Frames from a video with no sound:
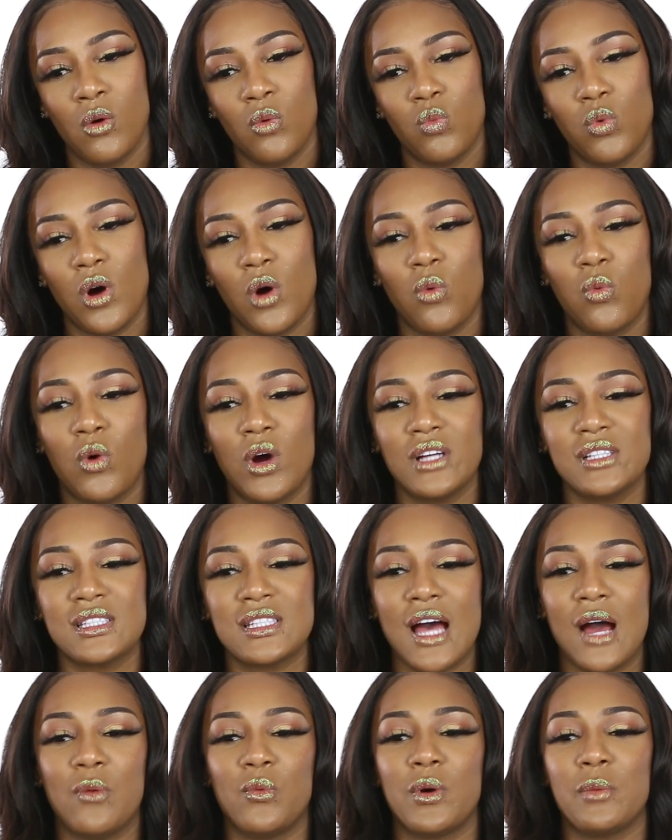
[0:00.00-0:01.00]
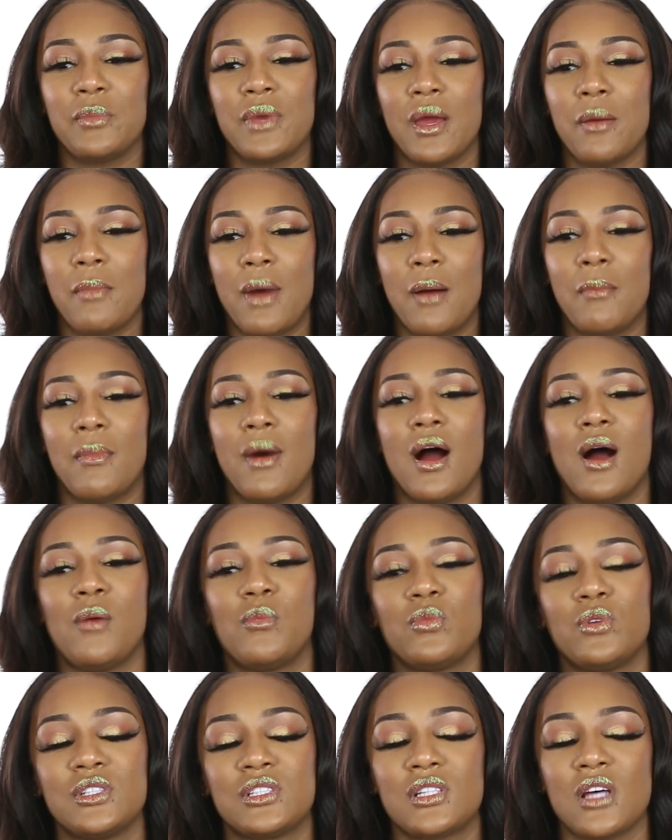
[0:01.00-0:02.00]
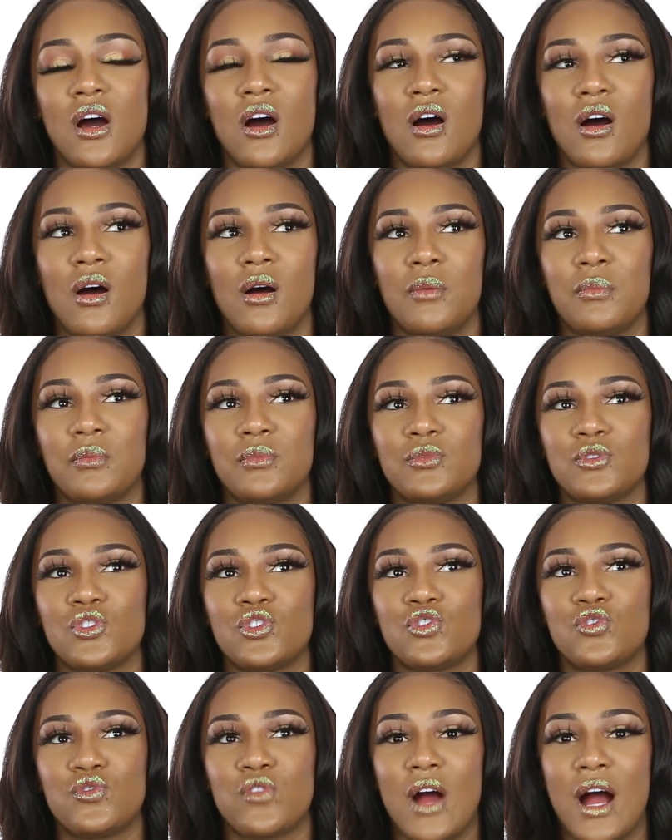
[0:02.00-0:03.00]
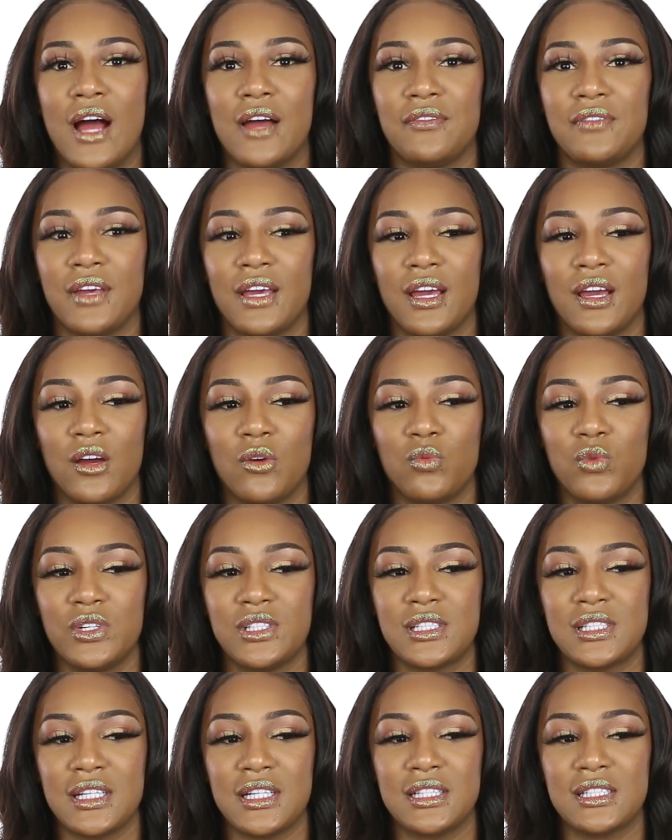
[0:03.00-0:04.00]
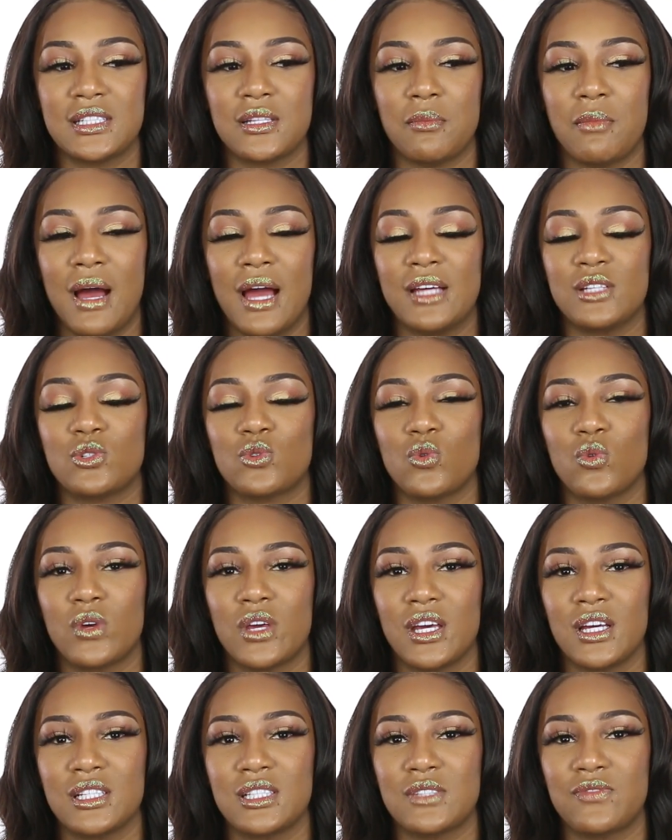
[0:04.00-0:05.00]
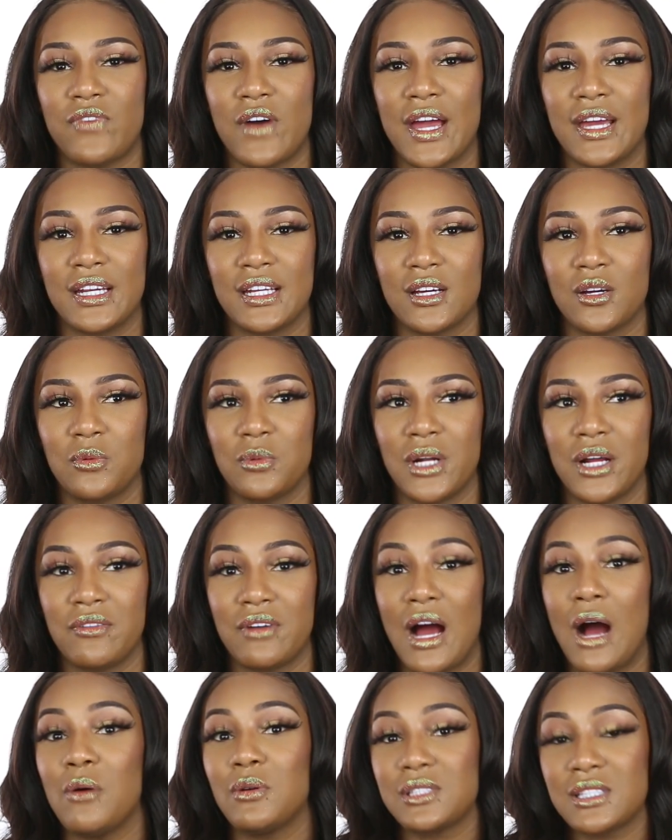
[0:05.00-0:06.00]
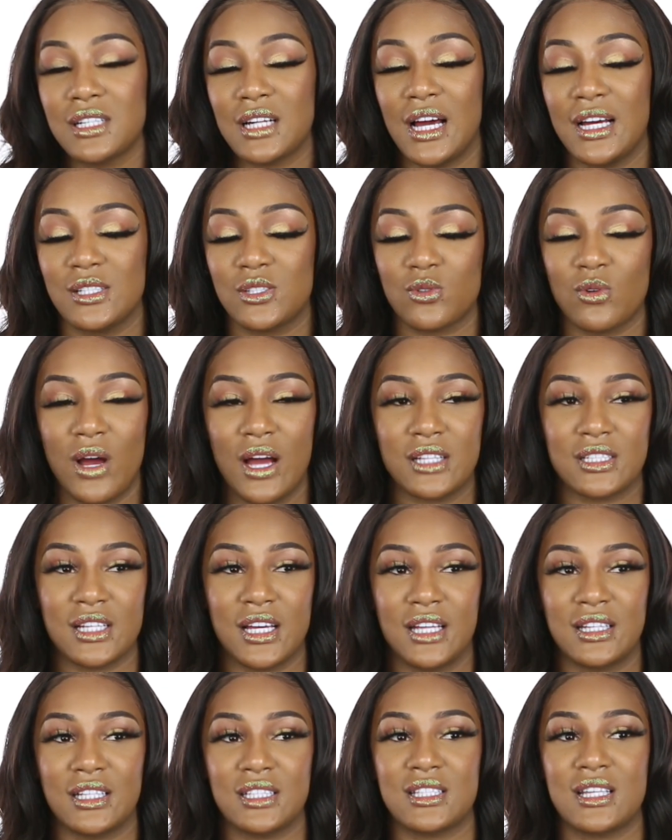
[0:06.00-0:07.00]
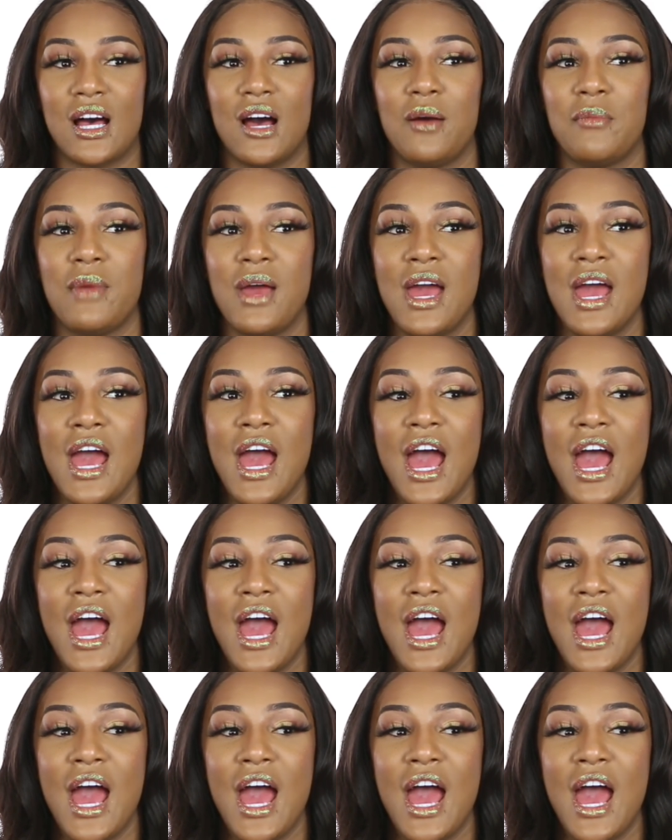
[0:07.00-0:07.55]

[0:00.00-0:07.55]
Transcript: Well, one time when me and my mom was driving, we seen some high school kids fighting or whatever. I was in high school, actually, at that time.